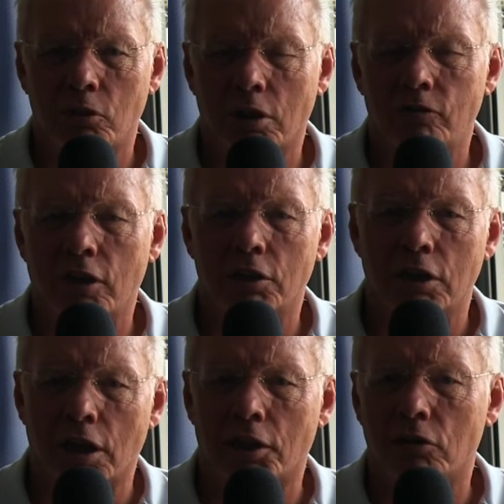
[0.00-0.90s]
When I finally
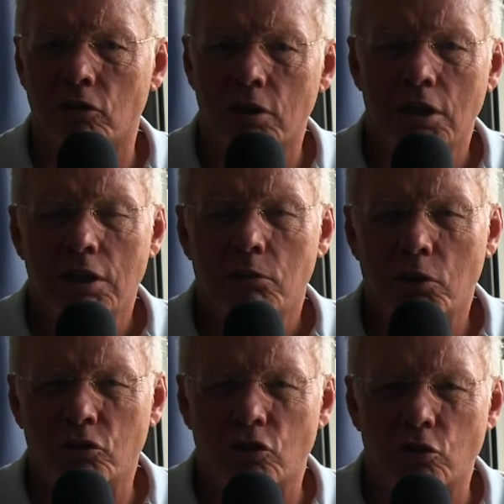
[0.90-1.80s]
got it,
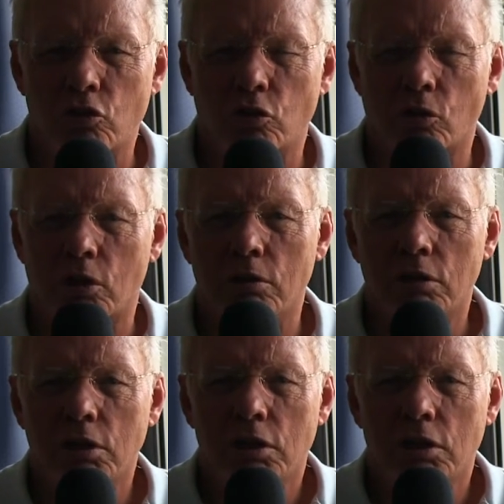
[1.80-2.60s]
wasn't too sure